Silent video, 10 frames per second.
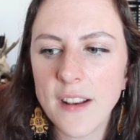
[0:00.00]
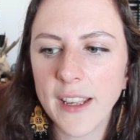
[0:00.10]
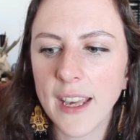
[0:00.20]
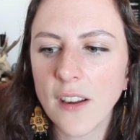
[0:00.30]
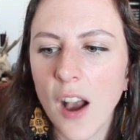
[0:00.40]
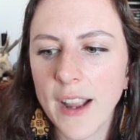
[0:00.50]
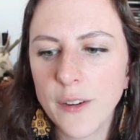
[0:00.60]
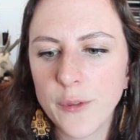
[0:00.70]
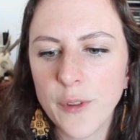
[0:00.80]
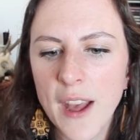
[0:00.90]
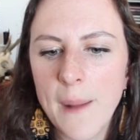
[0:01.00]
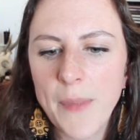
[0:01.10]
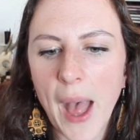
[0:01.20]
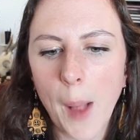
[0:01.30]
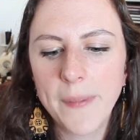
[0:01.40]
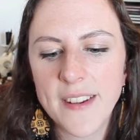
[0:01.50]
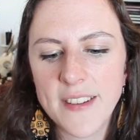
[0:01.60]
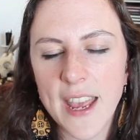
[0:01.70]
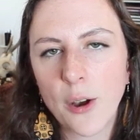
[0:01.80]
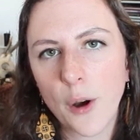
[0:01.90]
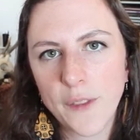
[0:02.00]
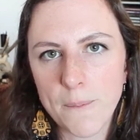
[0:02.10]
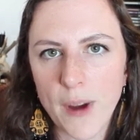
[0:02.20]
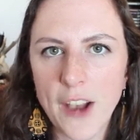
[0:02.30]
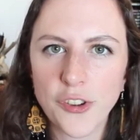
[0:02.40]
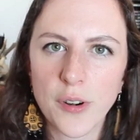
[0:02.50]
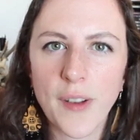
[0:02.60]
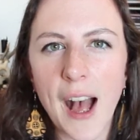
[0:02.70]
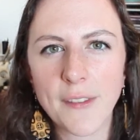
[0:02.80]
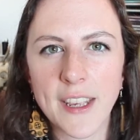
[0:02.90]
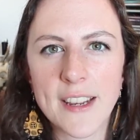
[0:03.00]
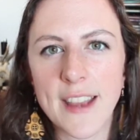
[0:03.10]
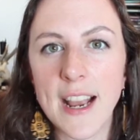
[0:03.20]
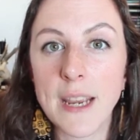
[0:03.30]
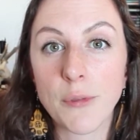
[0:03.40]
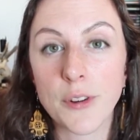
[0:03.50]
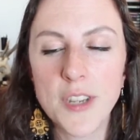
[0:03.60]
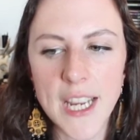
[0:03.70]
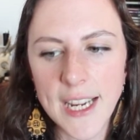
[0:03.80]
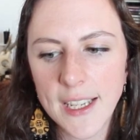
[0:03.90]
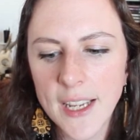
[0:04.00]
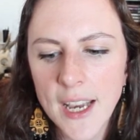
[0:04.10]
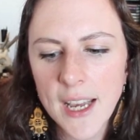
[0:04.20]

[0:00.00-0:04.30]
Like, it kind of helps to take off the pressure of having a daily routine,